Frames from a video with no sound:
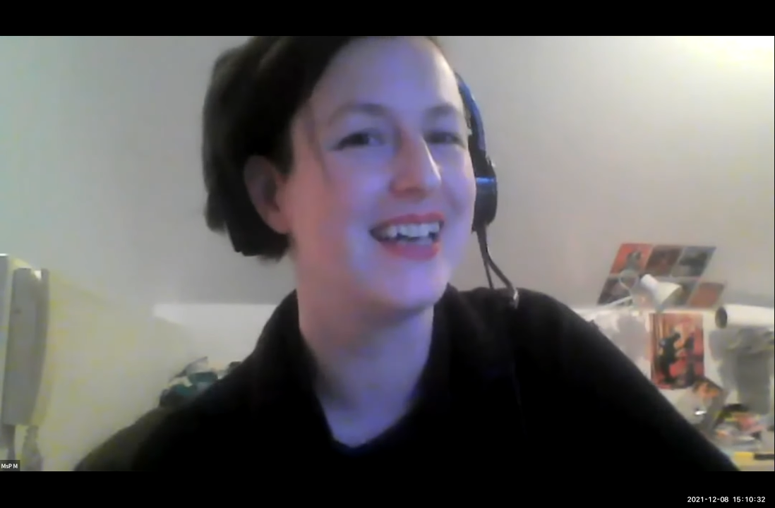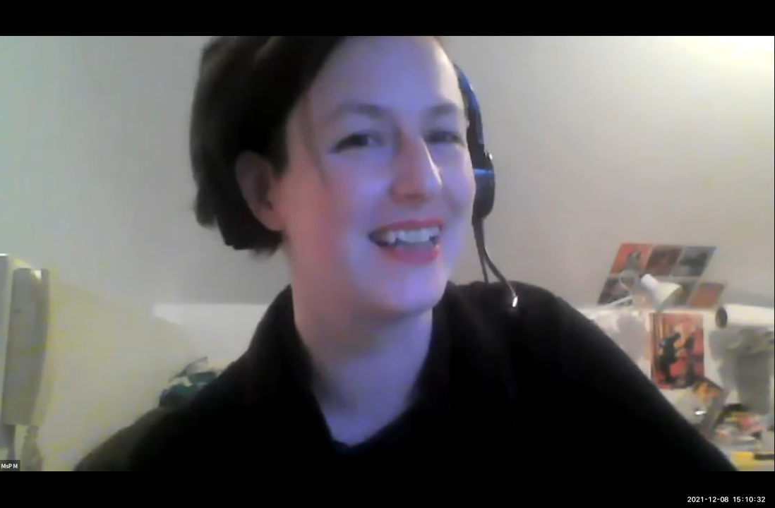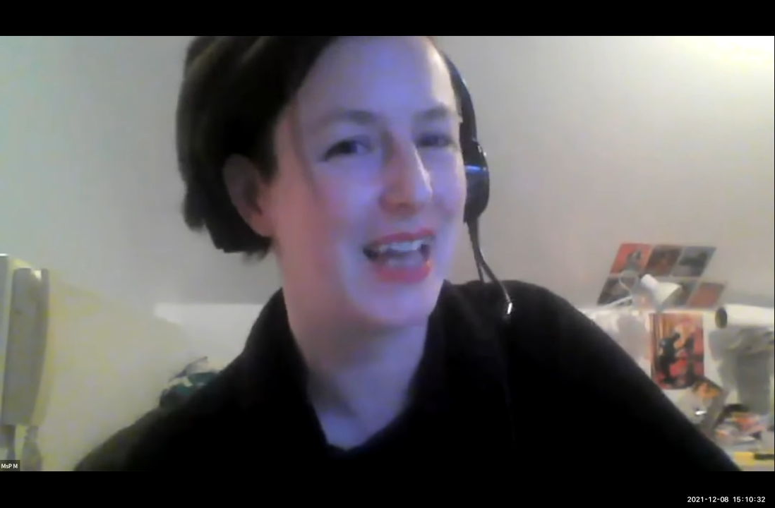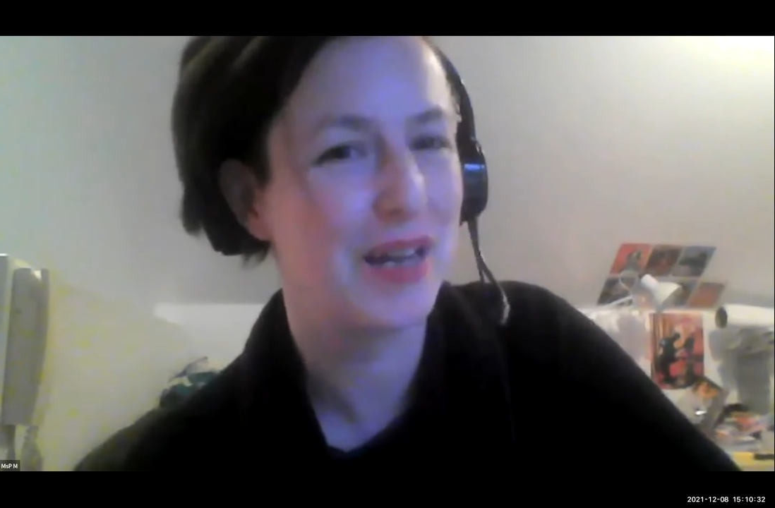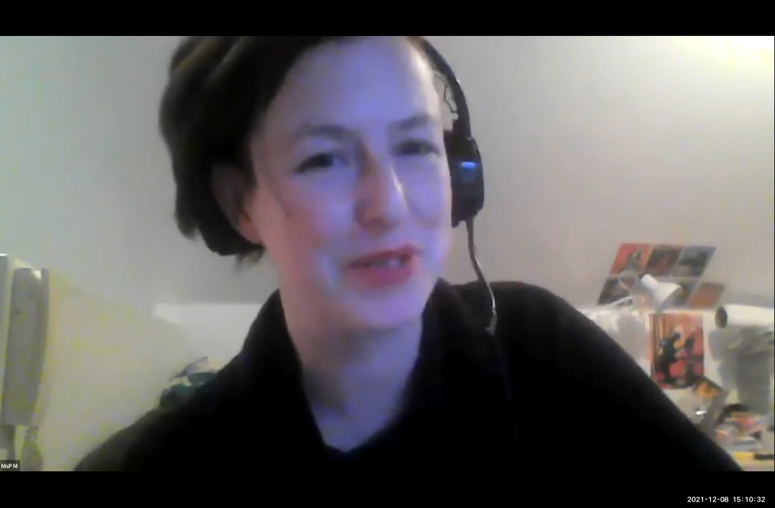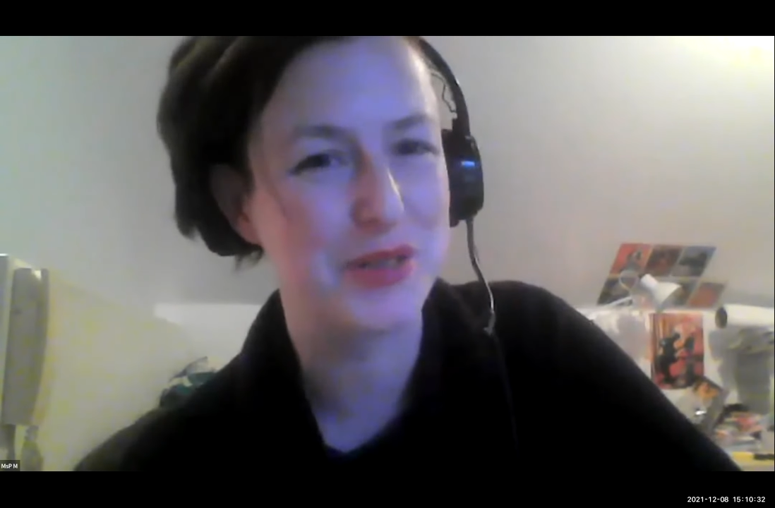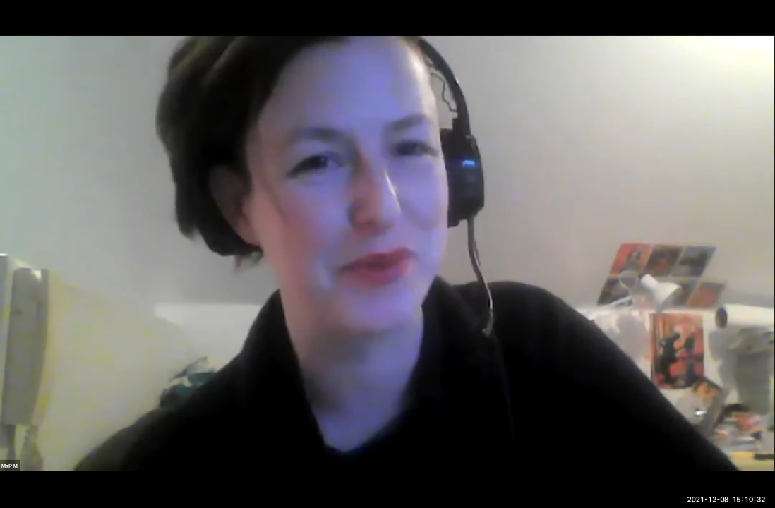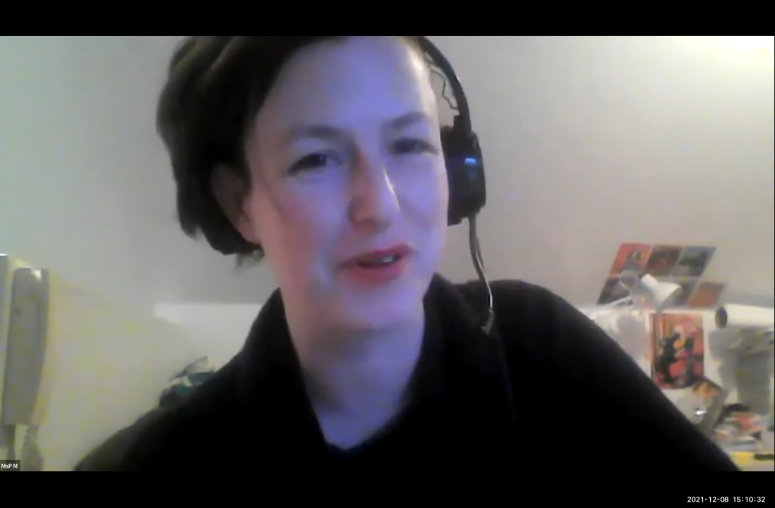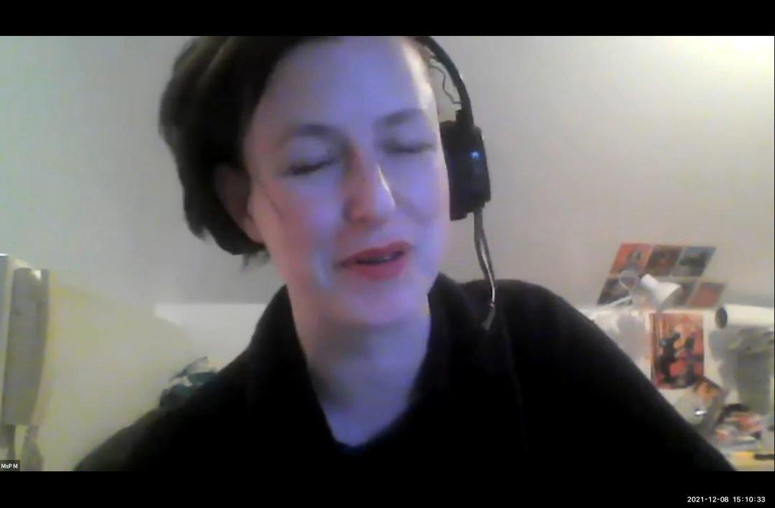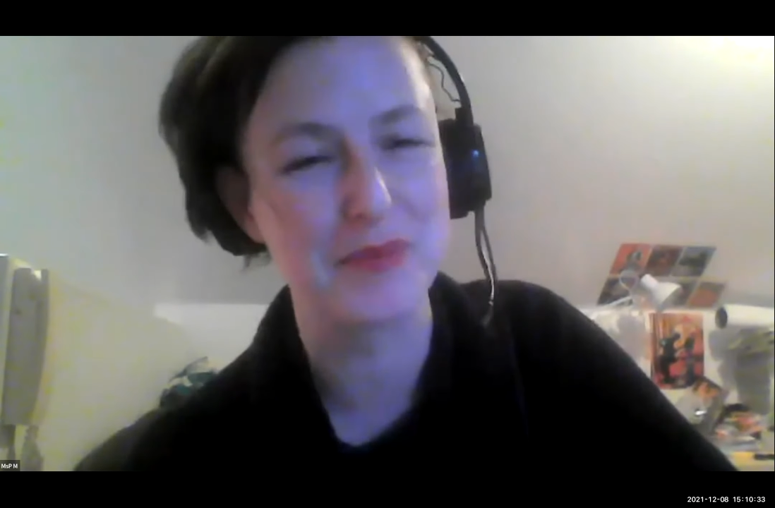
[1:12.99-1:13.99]
It'll happen
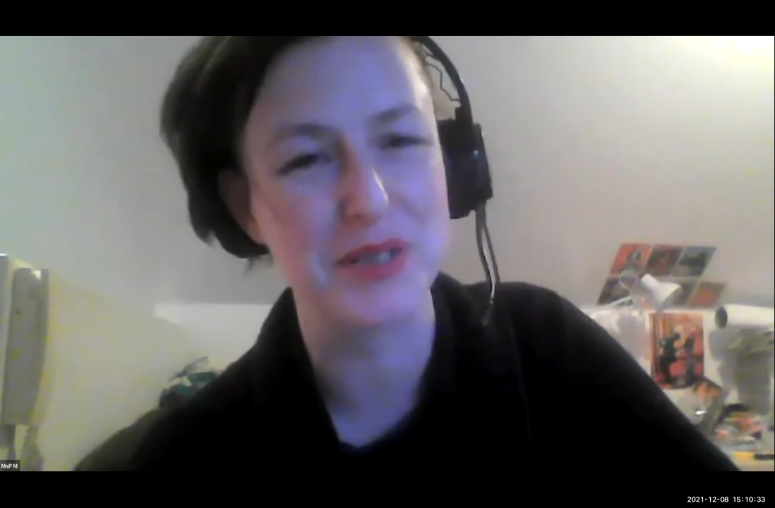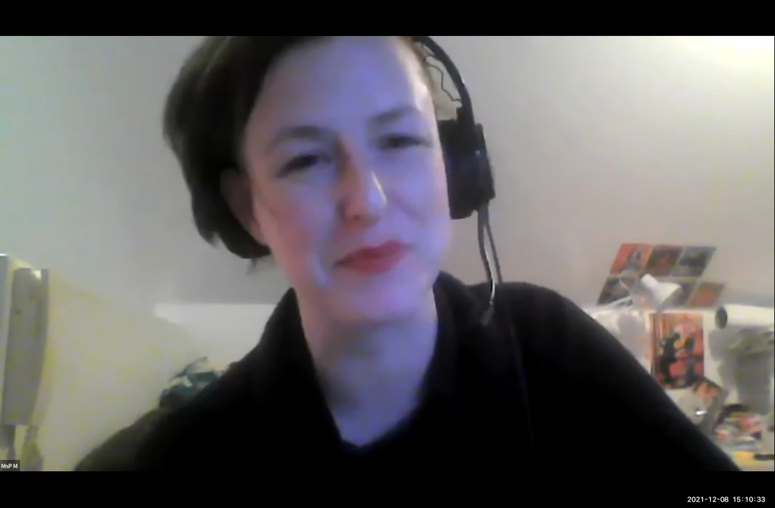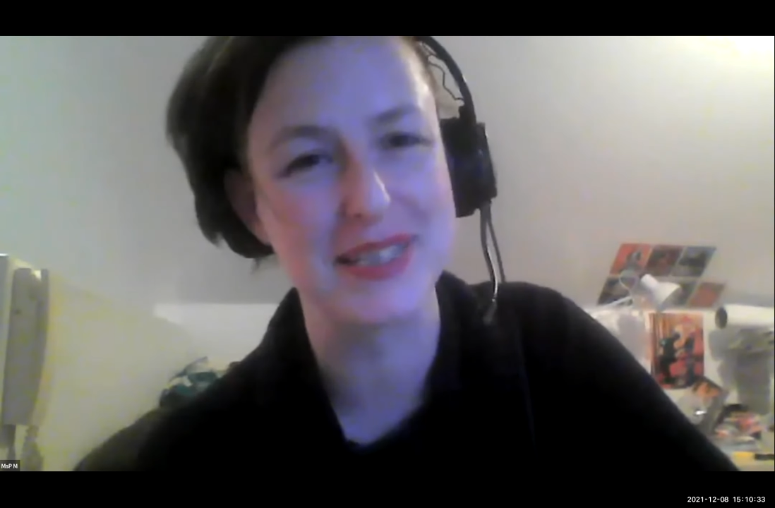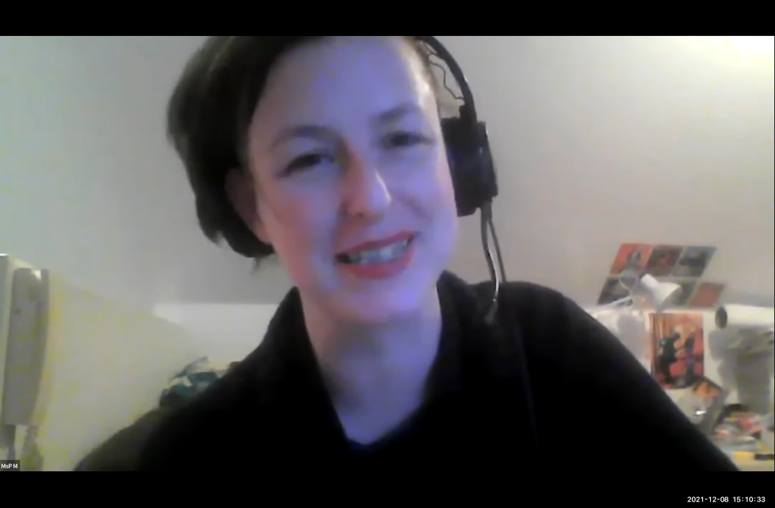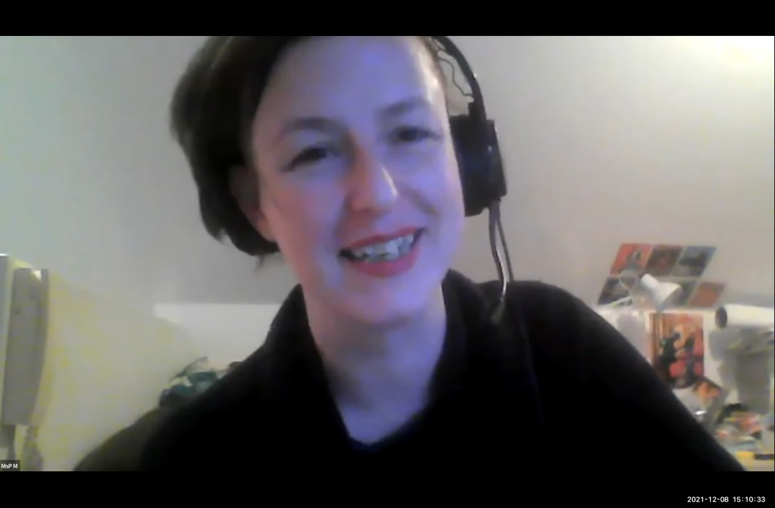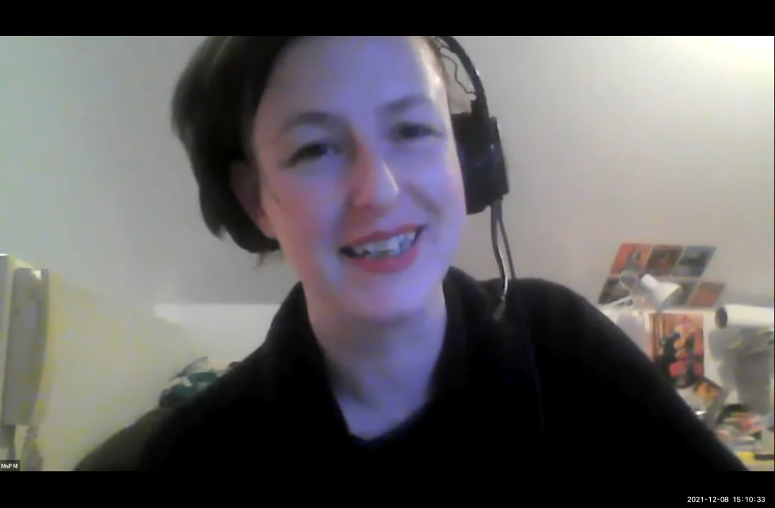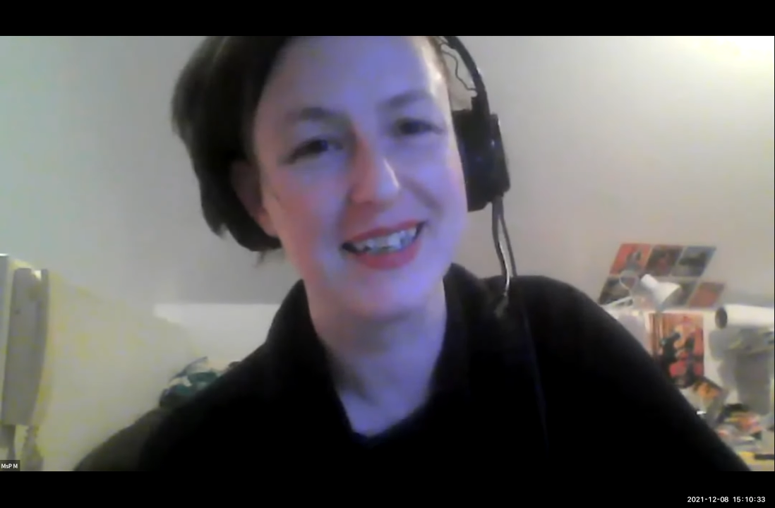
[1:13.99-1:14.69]
tomorrow. I'm too busy.